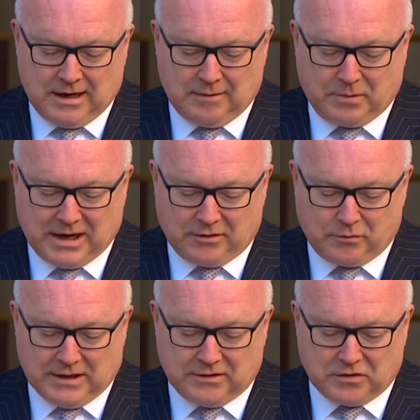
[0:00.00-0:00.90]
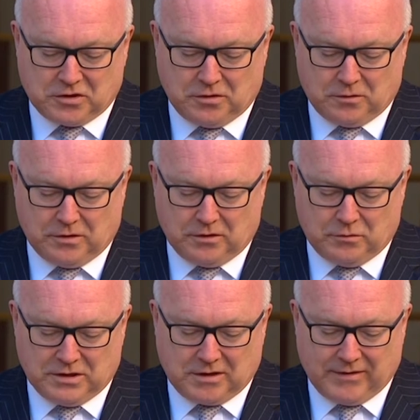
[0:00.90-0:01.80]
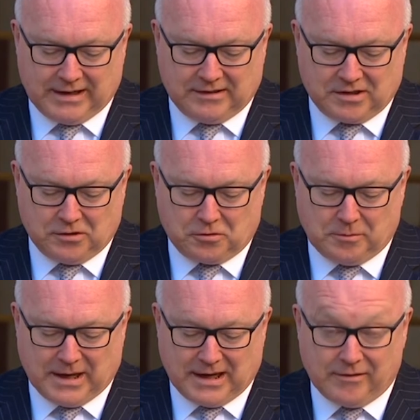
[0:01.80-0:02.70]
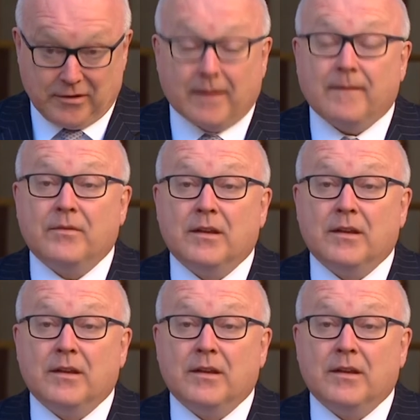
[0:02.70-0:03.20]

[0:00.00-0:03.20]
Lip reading: and pathways for children at risk of antisocial behaviour.